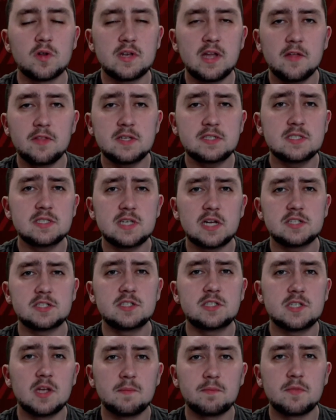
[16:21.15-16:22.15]
Now, this is actually
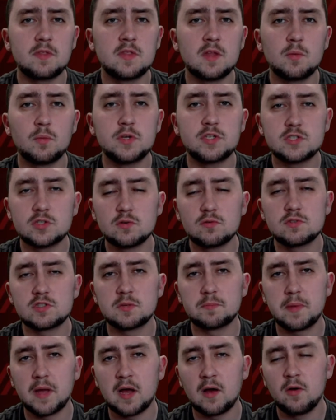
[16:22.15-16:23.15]
something that we talked
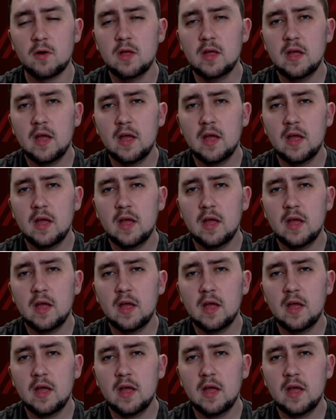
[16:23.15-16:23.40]
about